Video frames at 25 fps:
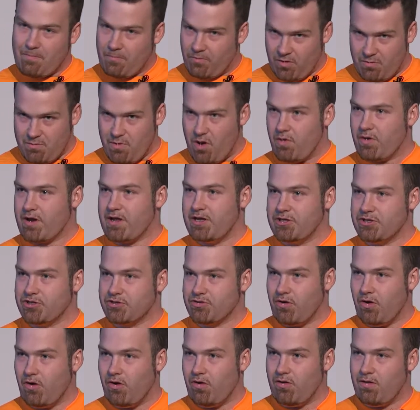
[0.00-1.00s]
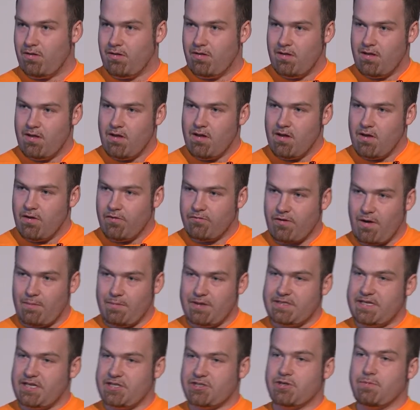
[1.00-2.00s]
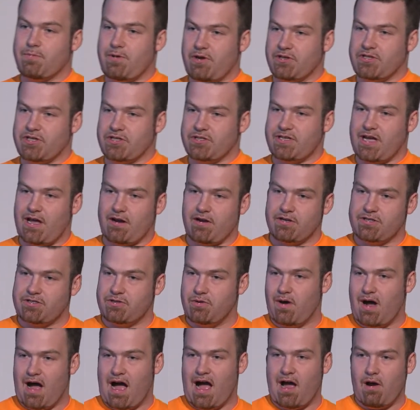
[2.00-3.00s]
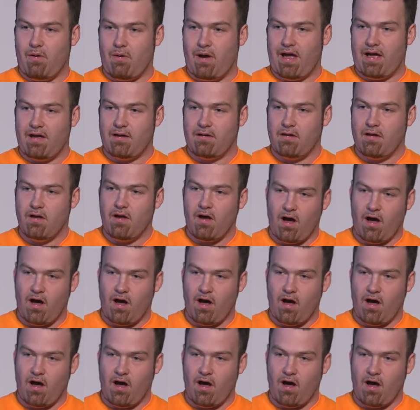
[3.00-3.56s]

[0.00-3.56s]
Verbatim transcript: remote control from a distribution center to a highway,